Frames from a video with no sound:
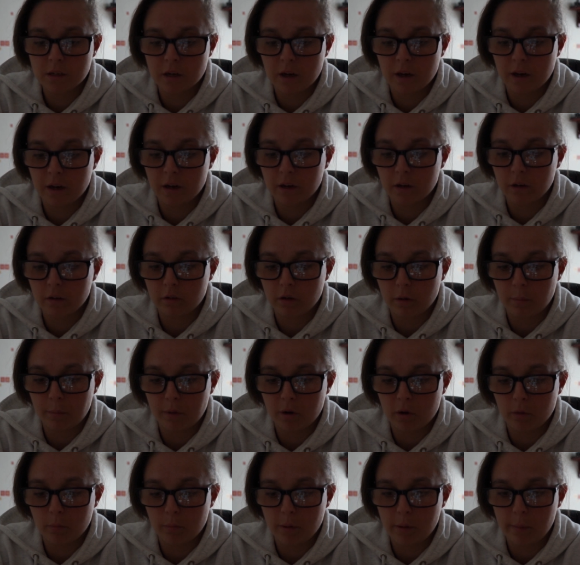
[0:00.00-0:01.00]
and I've got my
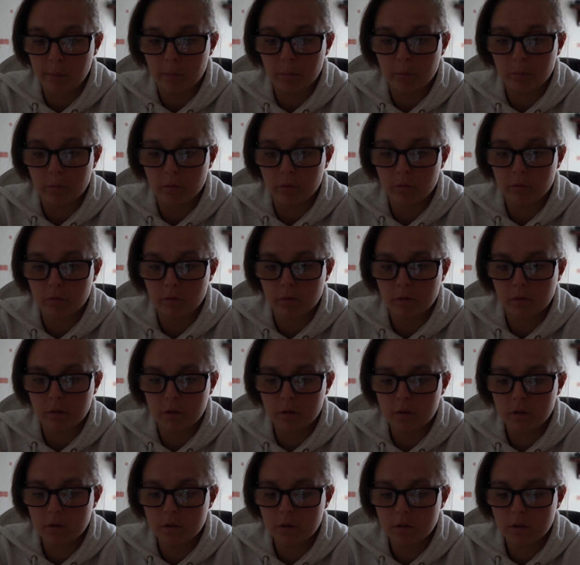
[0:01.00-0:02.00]
little baby brother on
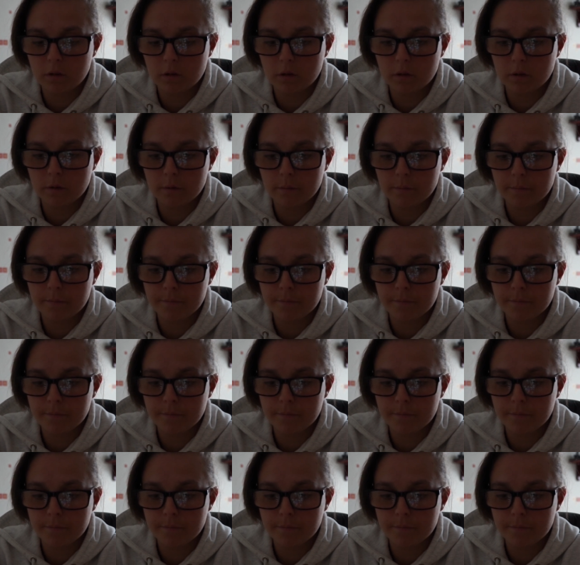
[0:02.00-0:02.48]
there.